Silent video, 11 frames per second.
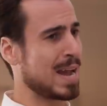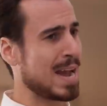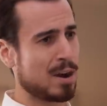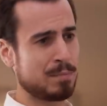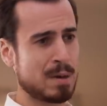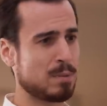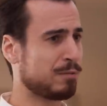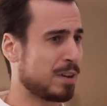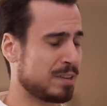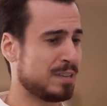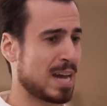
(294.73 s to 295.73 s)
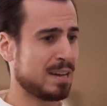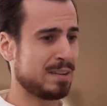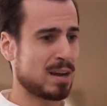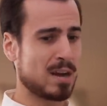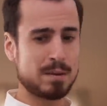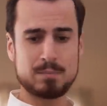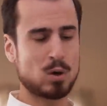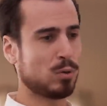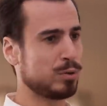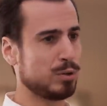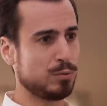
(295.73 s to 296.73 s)
it out, maybe a fresh dye job,
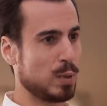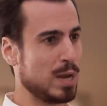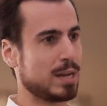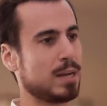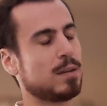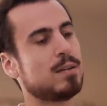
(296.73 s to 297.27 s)
whole new wig.